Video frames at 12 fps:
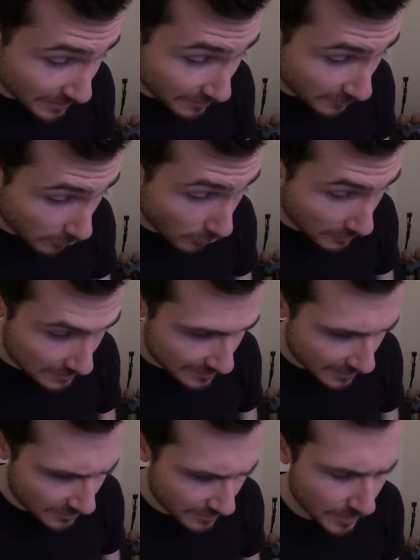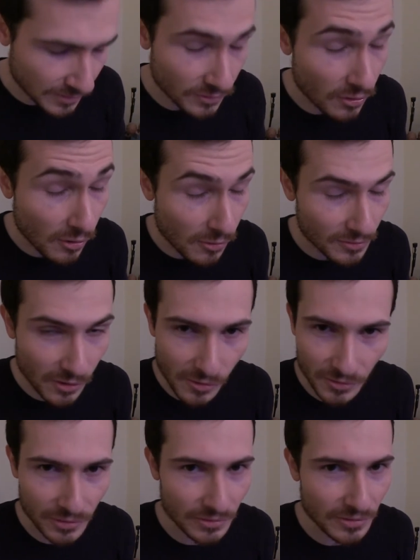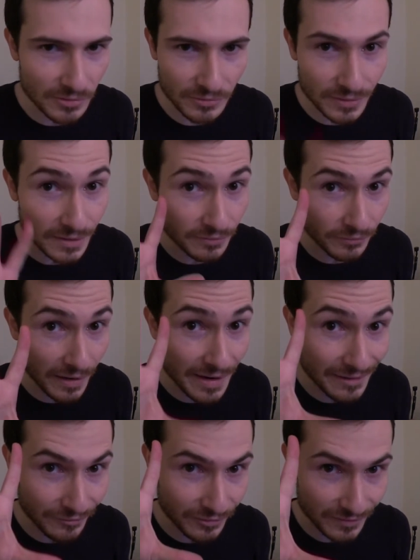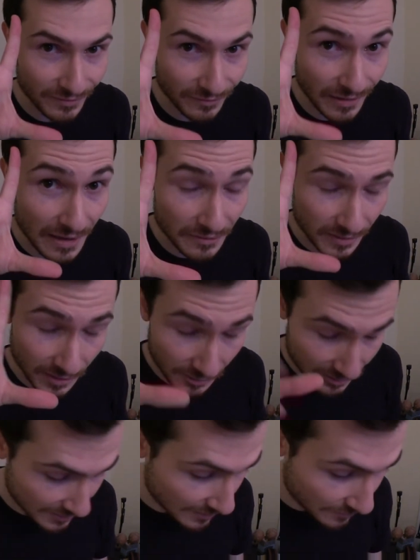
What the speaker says: the 4 stars. No, the 5 stars,